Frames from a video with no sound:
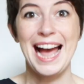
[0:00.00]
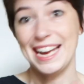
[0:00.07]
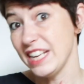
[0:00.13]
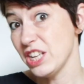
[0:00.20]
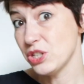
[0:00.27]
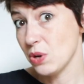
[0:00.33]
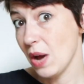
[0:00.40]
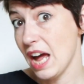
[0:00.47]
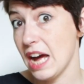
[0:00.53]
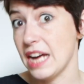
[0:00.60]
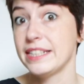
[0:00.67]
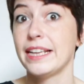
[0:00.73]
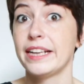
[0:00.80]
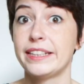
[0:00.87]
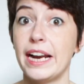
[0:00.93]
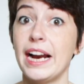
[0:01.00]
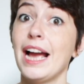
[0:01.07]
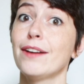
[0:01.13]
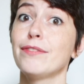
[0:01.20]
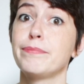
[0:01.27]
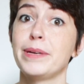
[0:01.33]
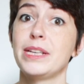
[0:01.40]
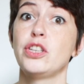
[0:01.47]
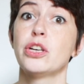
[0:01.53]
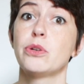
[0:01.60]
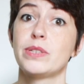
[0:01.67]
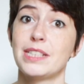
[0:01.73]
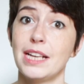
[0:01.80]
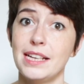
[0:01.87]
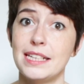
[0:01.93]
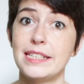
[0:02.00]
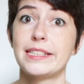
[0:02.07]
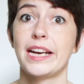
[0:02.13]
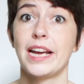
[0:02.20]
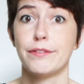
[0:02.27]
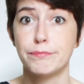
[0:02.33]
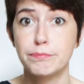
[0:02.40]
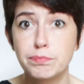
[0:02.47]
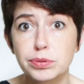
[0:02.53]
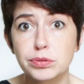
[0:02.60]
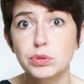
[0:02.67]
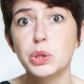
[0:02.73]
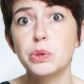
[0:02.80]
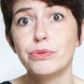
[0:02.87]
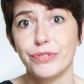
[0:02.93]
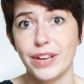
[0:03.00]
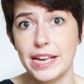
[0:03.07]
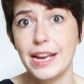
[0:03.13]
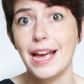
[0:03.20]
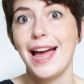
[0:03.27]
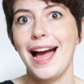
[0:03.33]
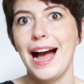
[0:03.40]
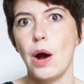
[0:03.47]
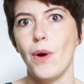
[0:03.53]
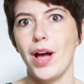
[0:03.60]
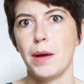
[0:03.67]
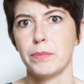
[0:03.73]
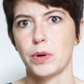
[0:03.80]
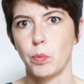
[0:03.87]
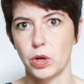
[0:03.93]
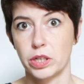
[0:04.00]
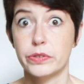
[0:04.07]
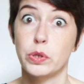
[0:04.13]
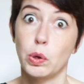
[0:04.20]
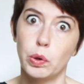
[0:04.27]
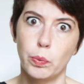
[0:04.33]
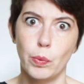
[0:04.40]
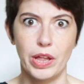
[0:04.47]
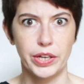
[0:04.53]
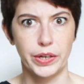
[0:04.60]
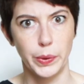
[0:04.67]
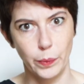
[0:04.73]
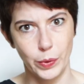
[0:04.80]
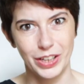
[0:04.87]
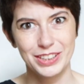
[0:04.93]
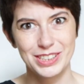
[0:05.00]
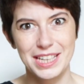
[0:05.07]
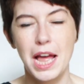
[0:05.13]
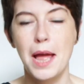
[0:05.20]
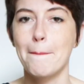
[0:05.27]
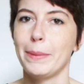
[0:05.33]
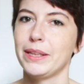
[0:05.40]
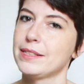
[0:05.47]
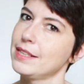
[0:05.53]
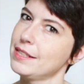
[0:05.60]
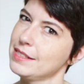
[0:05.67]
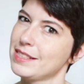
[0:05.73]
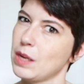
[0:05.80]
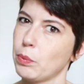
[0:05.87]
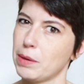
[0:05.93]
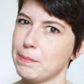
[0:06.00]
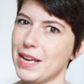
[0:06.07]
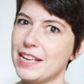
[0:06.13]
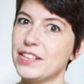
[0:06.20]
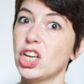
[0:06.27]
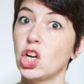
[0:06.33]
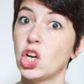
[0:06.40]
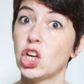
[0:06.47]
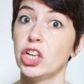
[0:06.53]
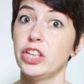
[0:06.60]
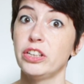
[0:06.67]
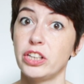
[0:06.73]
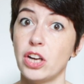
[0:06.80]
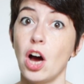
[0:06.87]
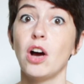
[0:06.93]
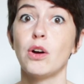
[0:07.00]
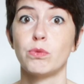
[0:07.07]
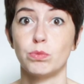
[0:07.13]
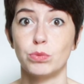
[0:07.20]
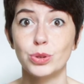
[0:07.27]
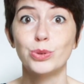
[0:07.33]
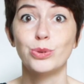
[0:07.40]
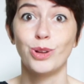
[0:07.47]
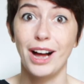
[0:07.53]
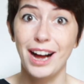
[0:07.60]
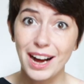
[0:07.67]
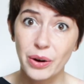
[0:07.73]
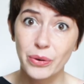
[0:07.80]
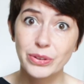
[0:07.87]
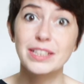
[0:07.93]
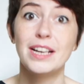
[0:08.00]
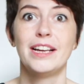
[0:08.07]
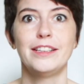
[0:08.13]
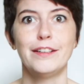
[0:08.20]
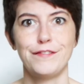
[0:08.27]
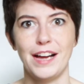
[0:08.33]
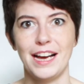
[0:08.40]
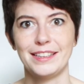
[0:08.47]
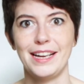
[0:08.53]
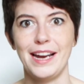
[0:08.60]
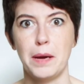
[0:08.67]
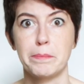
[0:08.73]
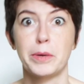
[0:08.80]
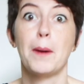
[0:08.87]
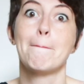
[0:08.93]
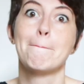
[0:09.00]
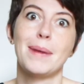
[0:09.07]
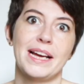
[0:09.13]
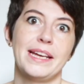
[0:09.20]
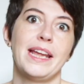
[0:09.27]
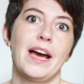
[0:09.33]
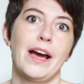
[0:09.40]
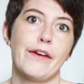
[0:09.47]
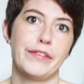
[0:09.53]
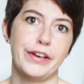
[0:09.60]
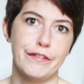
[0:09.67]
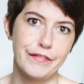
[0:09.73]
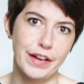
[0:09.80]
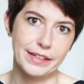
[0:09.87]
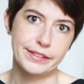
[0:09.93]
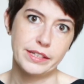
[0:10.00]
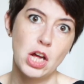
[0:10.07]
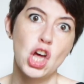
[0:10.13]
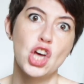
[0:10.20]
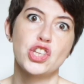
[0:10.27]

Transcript: I need to add that there have been no studies that have proven how amber works or whether it works, but the studies that were made could not rule out the fact that amber might have an effect.